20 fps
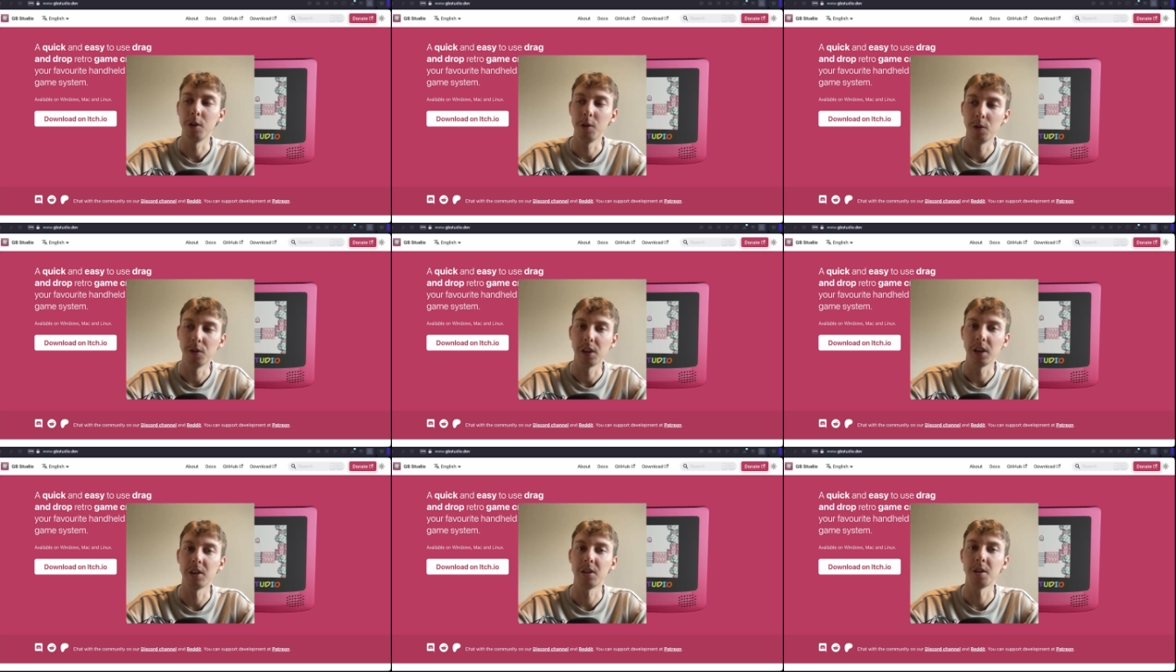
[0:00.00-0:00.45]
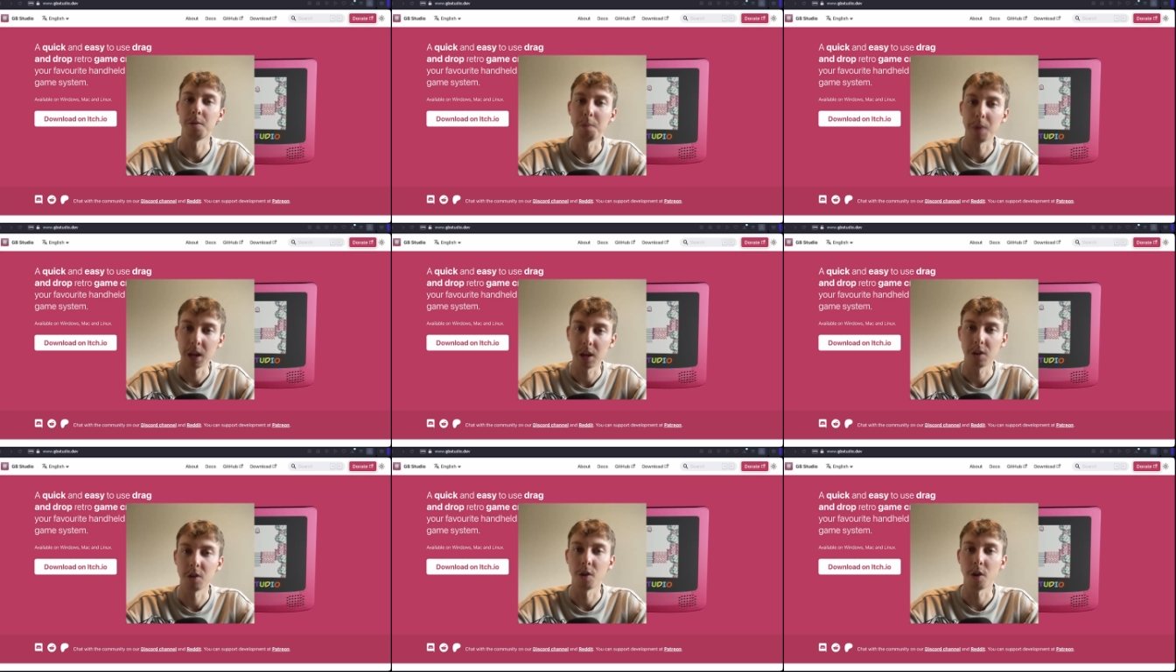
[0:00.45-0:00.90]
use it to
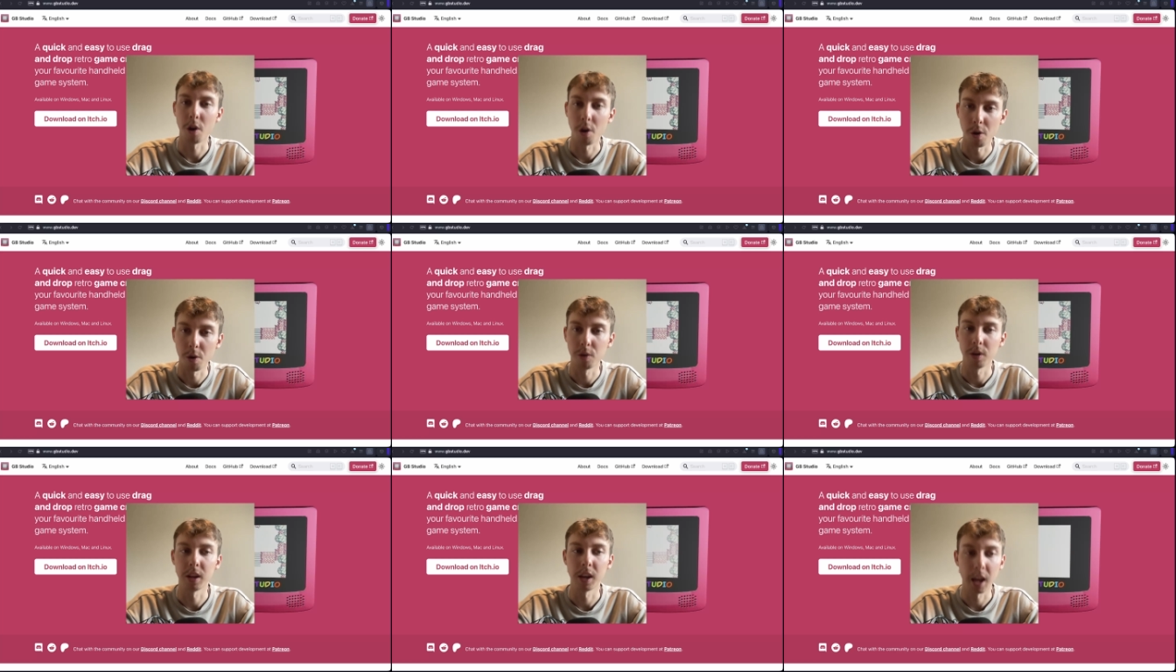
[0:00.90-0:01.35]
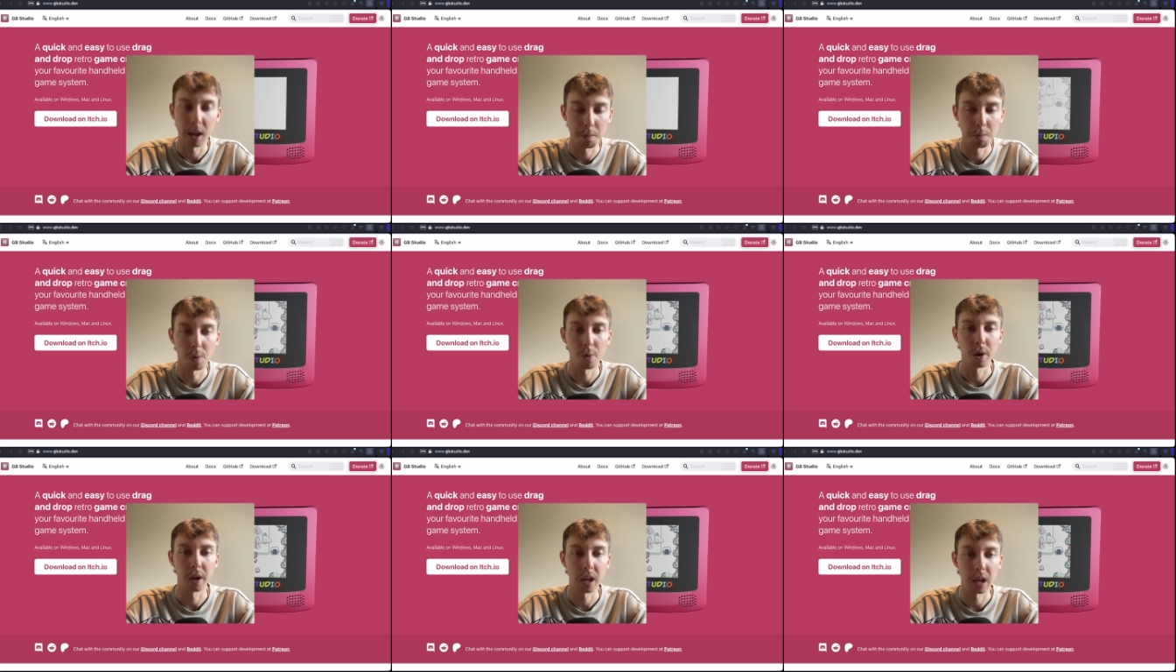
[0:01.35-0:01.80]
make your own
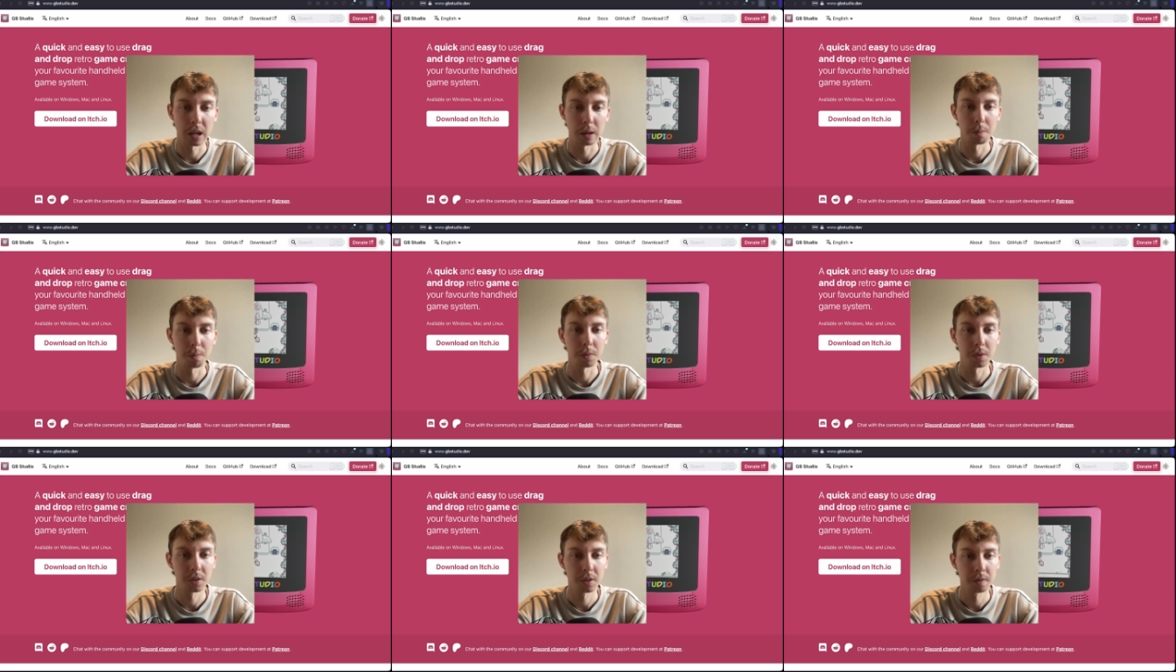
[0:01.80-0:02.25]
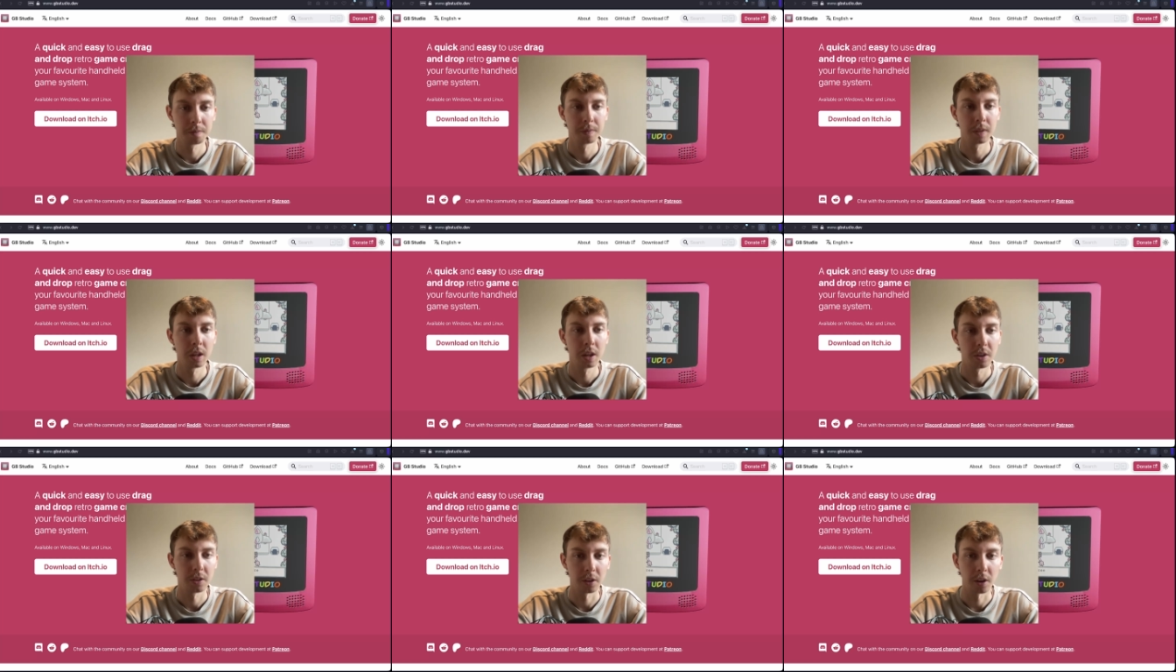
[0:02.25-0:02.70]
Game Boy games.
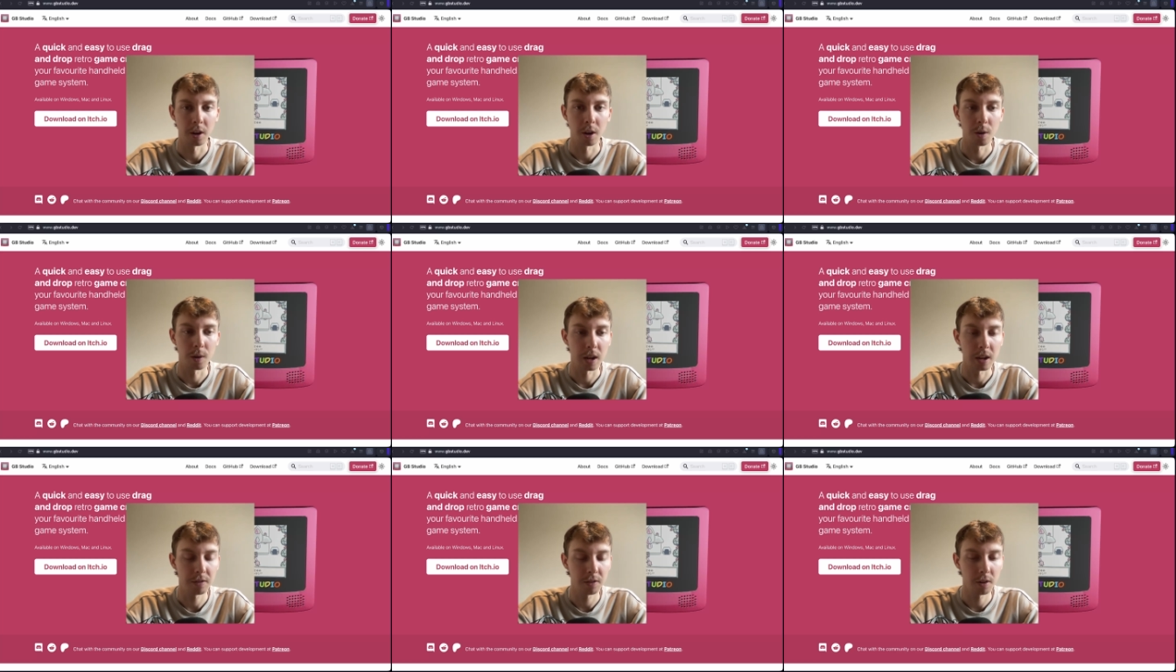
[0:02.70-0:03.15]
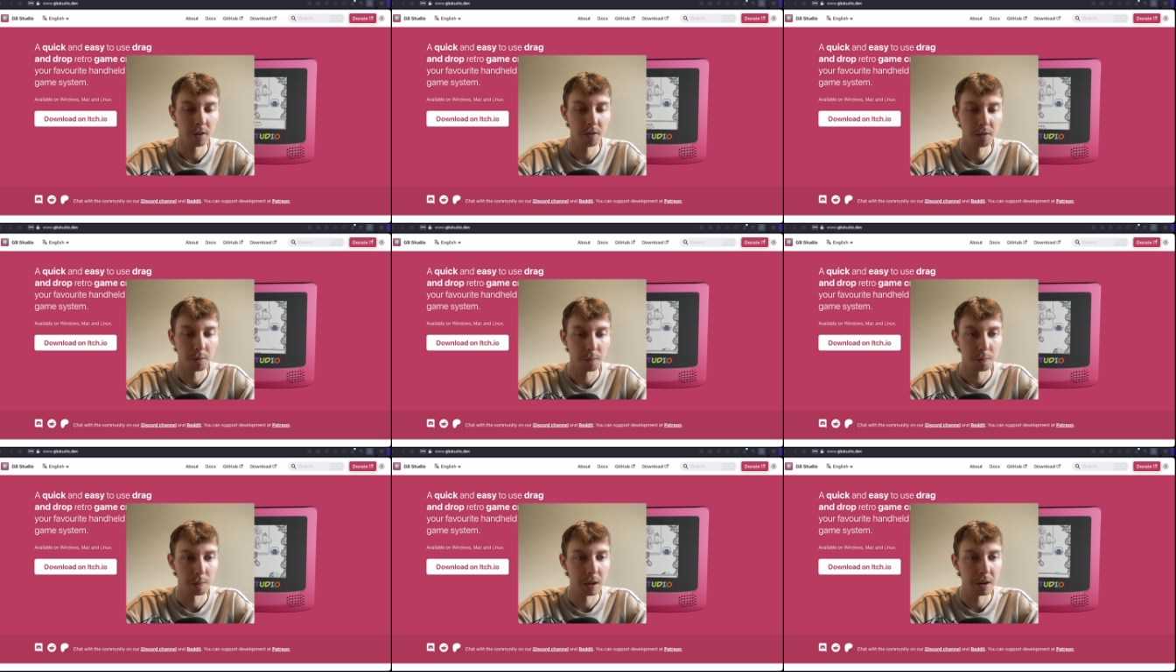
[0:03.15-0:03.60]
So if
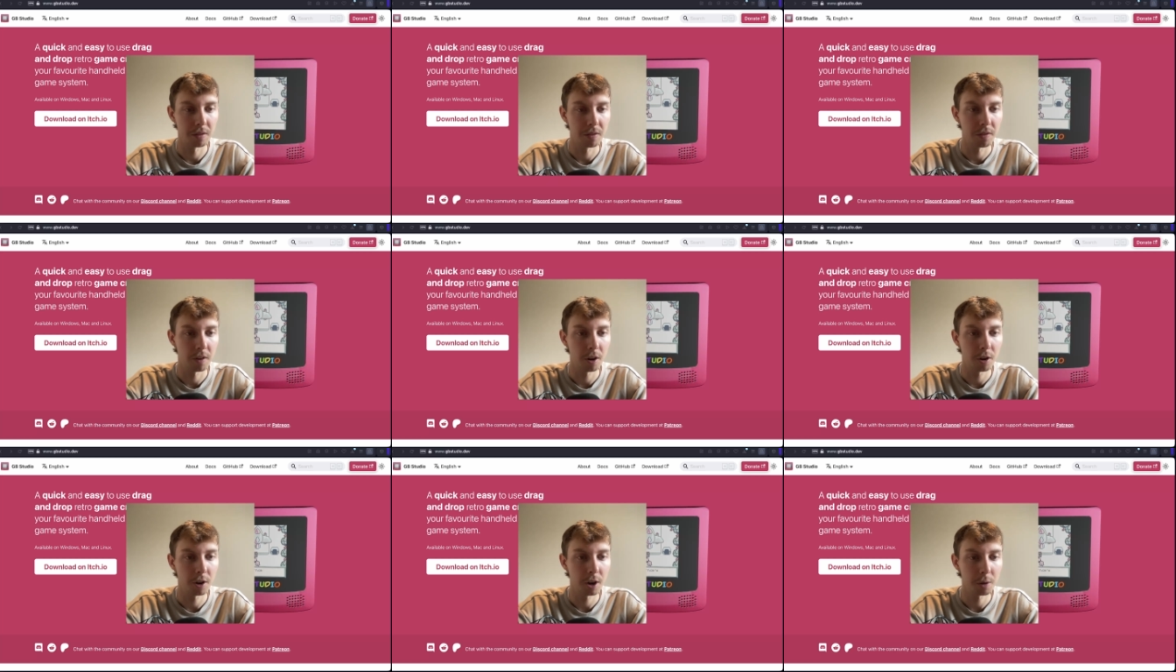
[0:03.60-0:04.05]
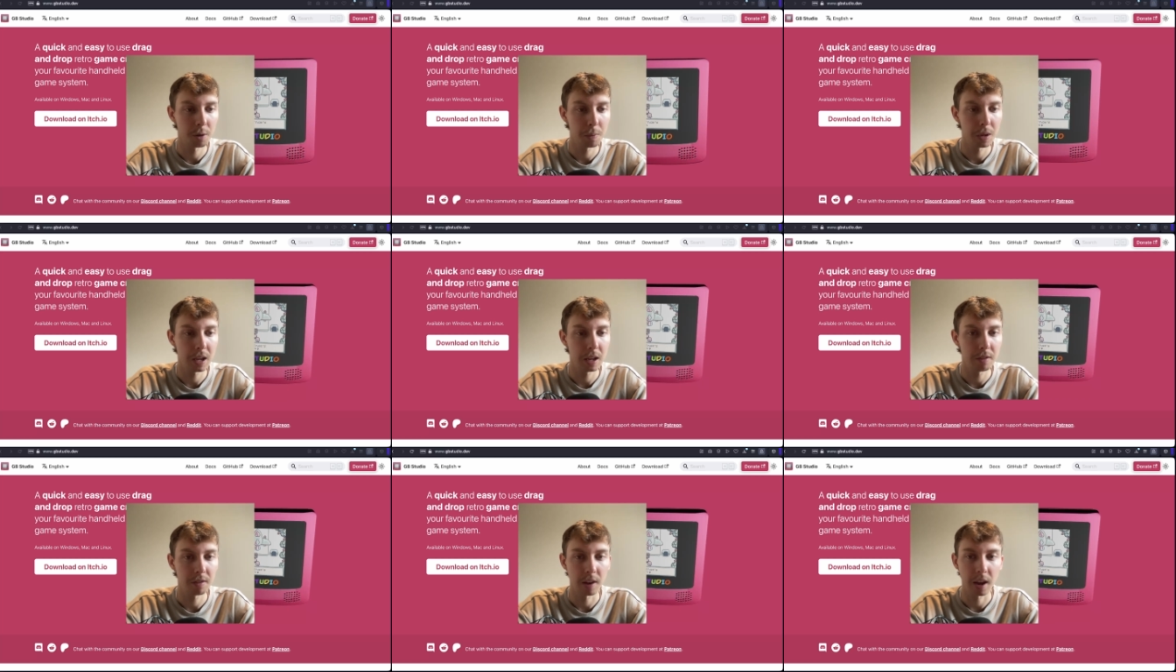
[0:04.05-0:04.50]
you've been following
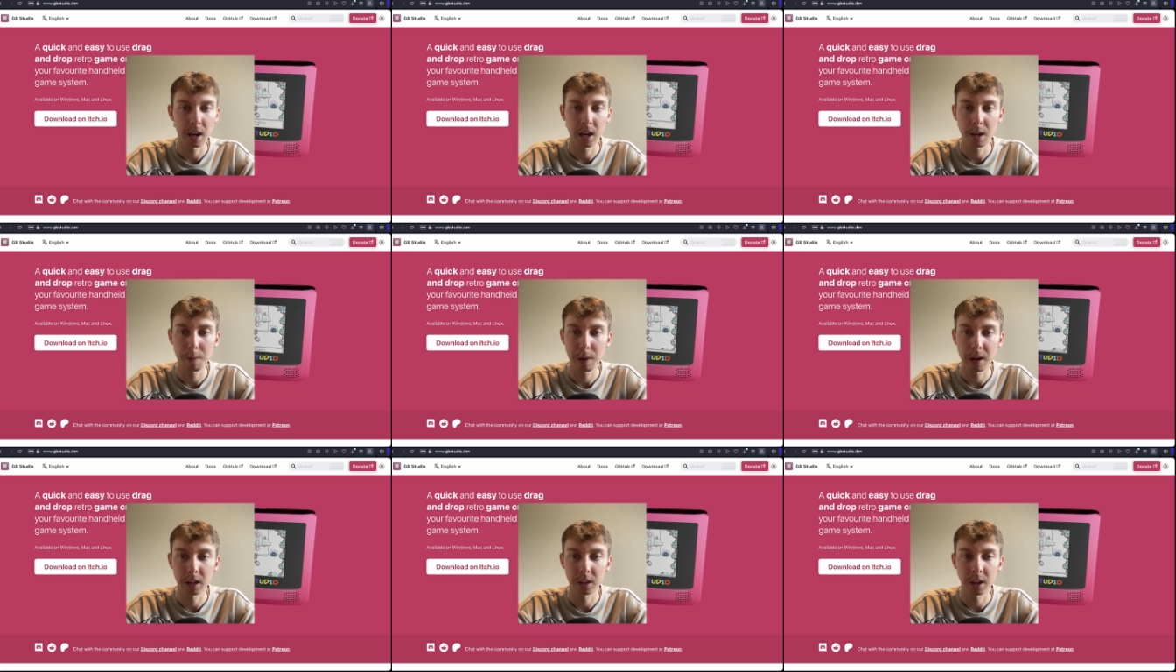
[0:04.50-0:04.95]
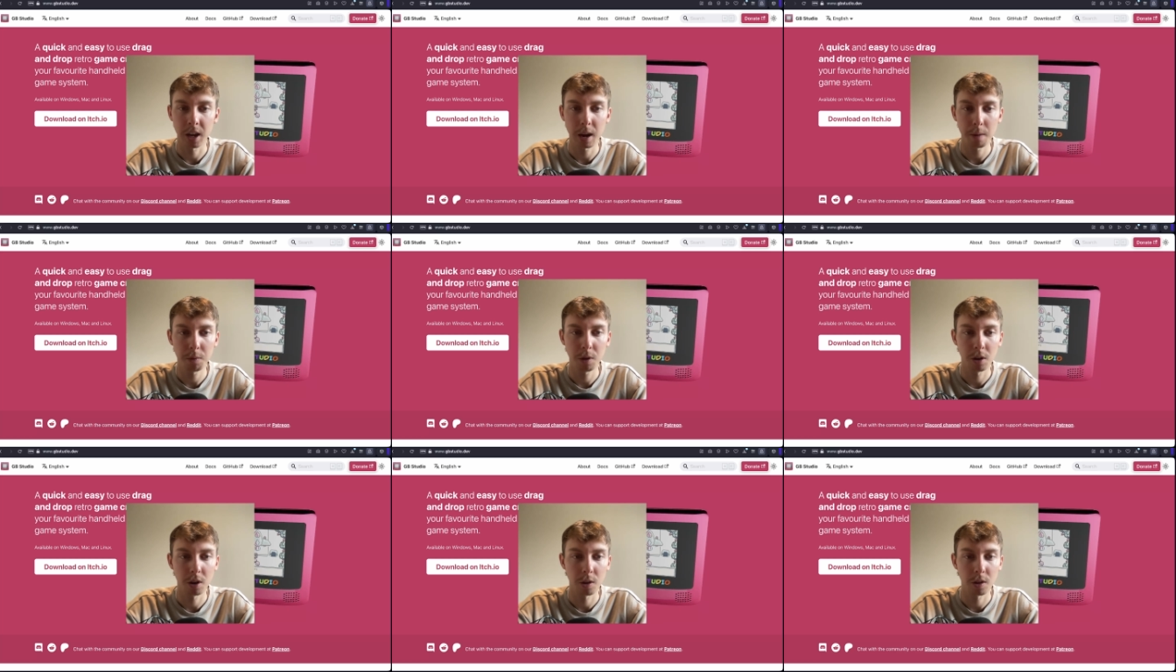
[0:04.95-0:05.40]
me for any amount of
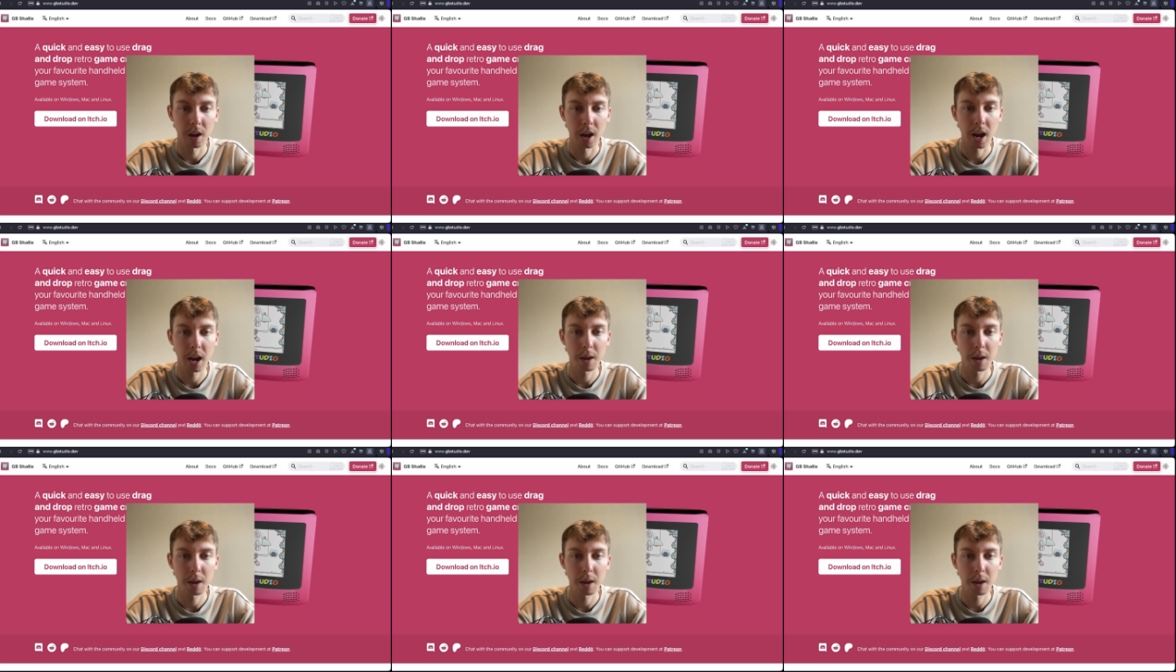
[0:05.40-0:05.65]
time, you know that